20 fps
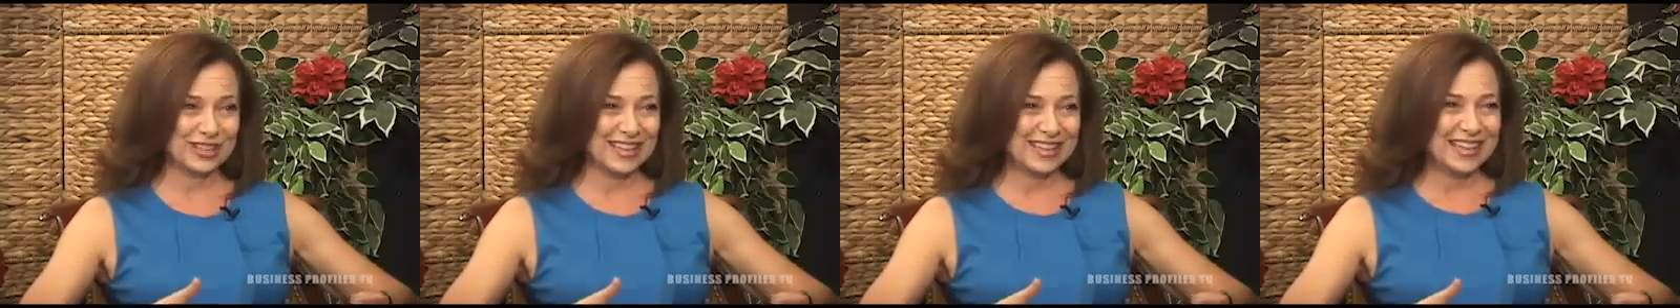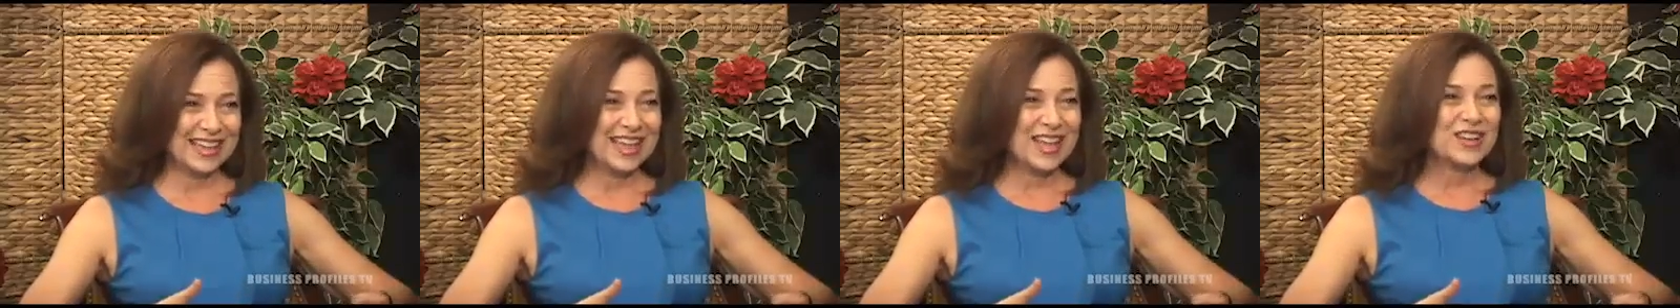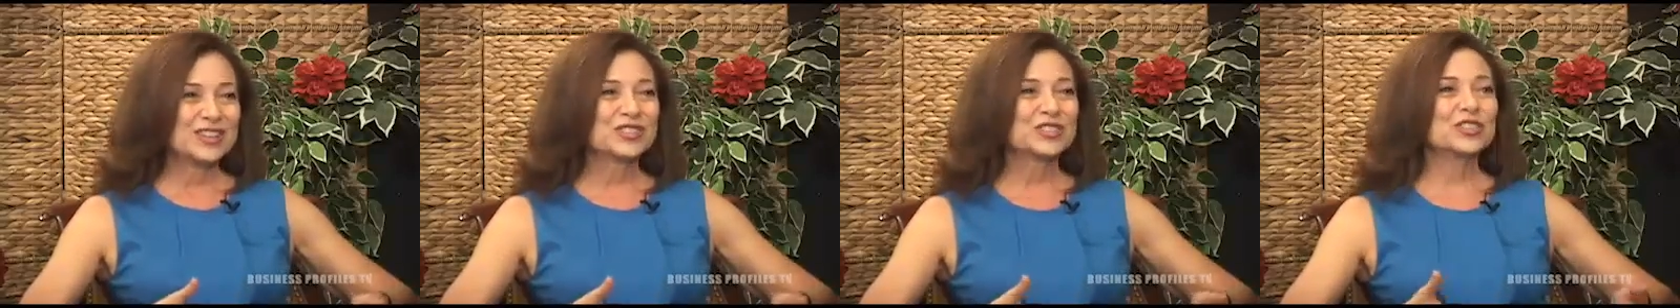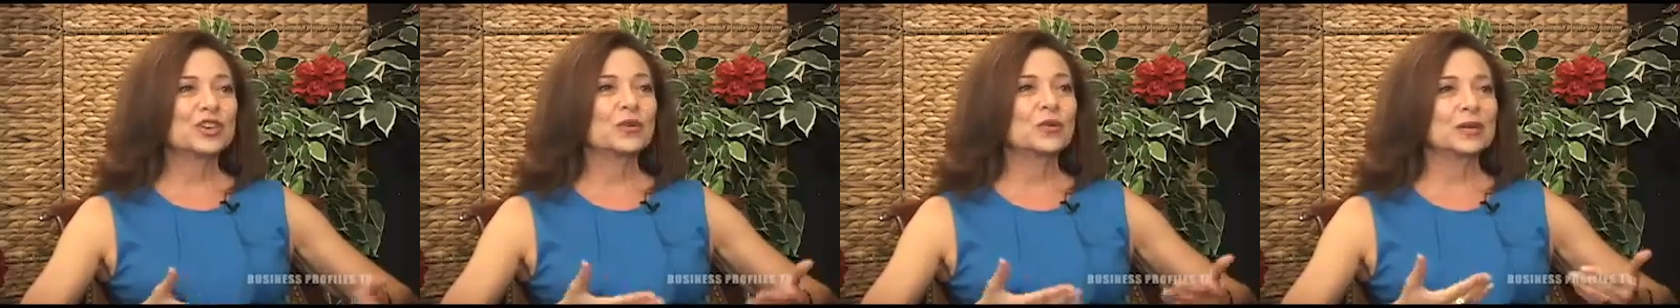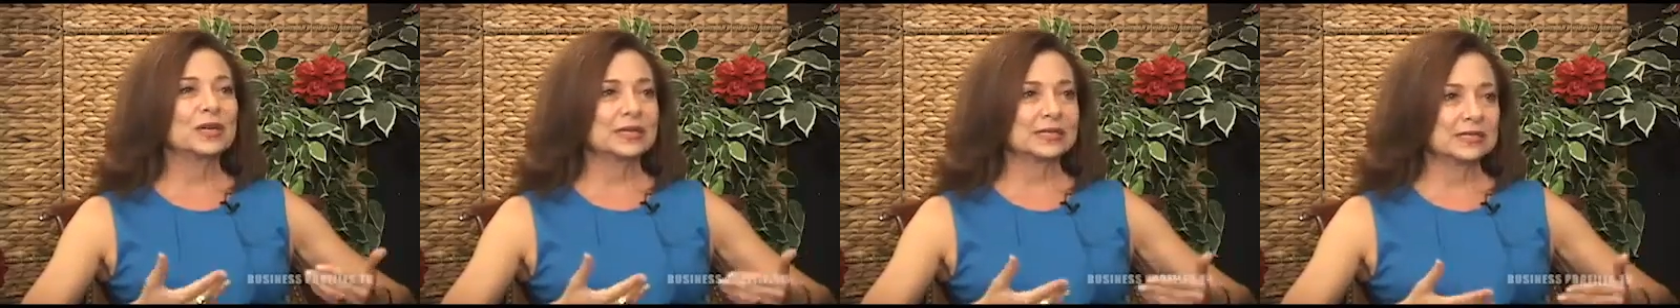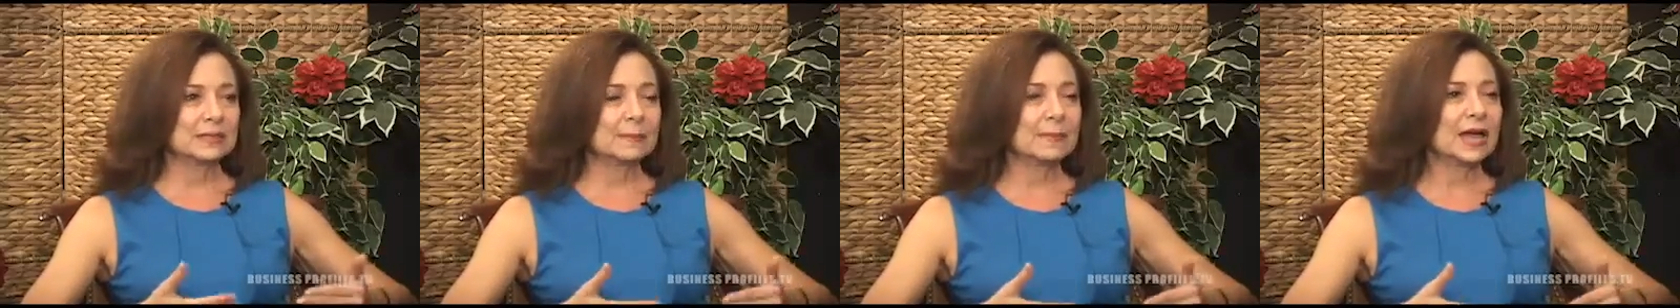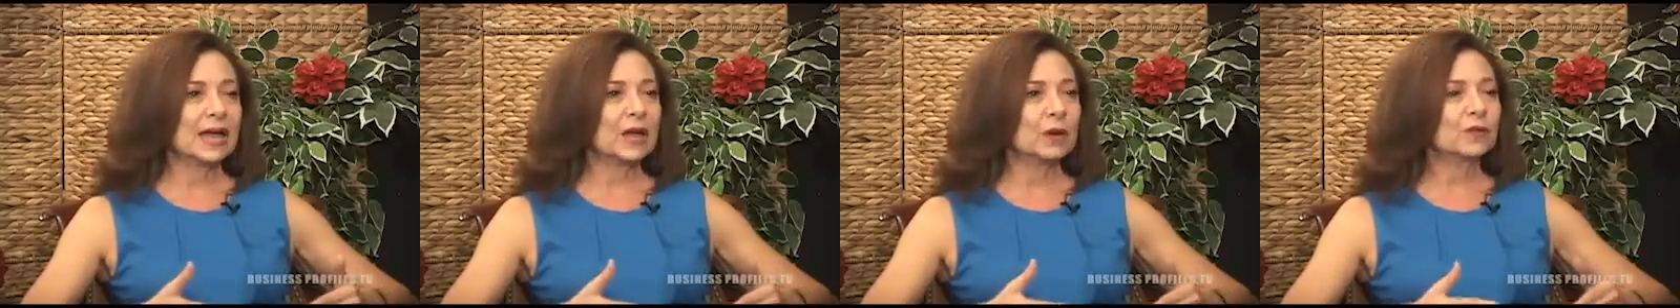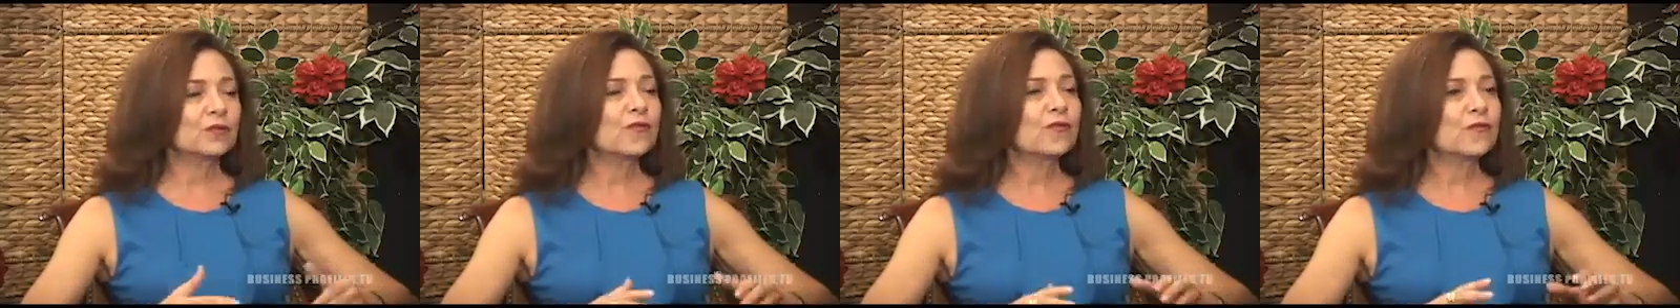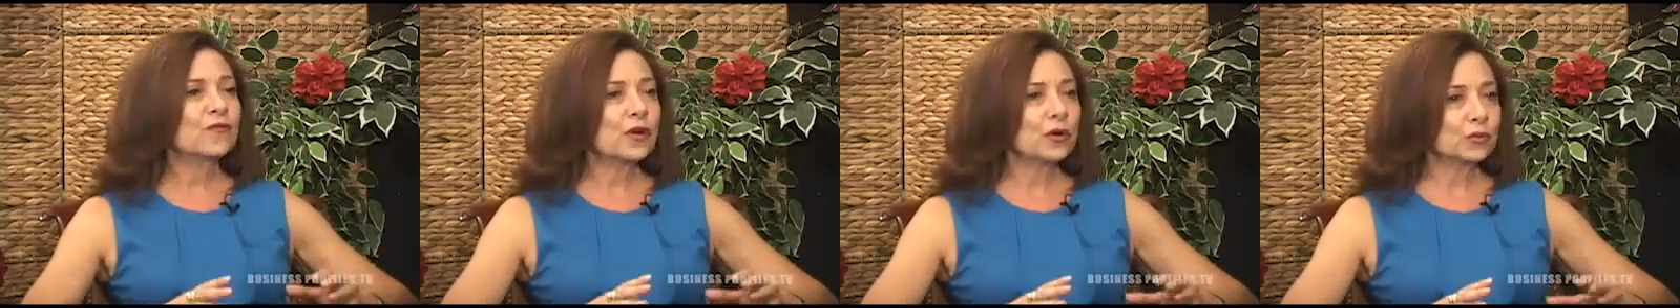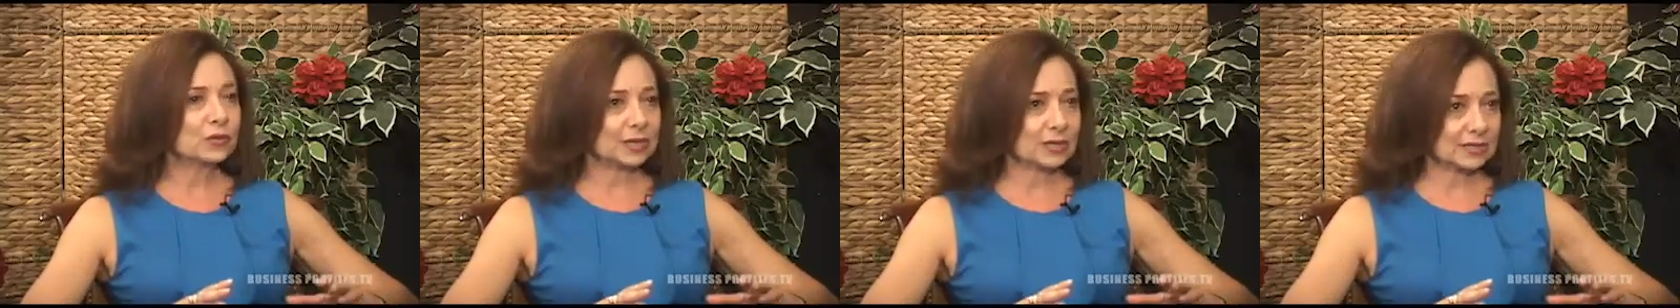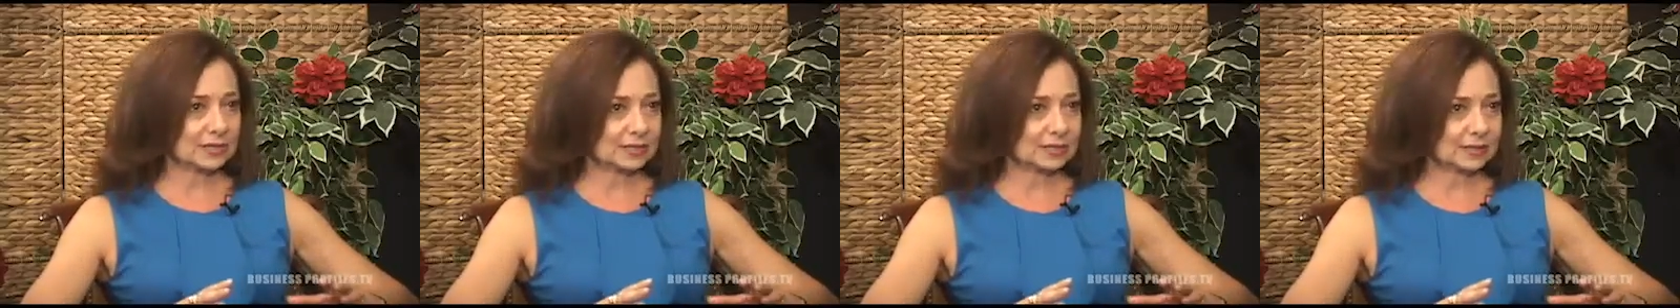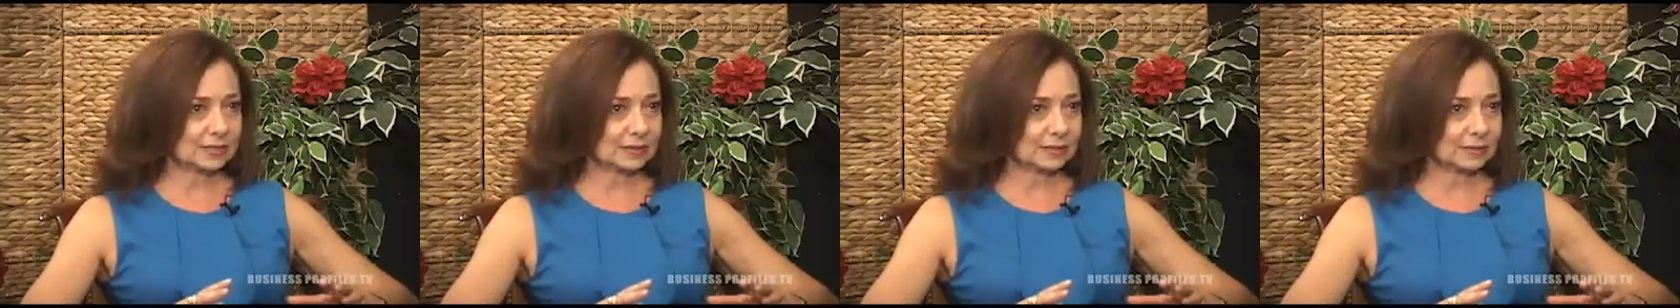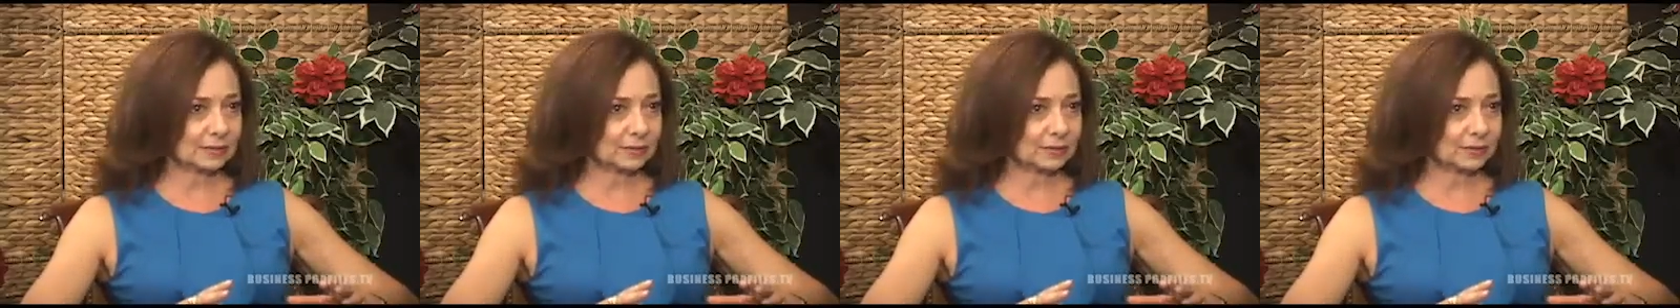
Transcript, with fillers: Sure. So it's about focus.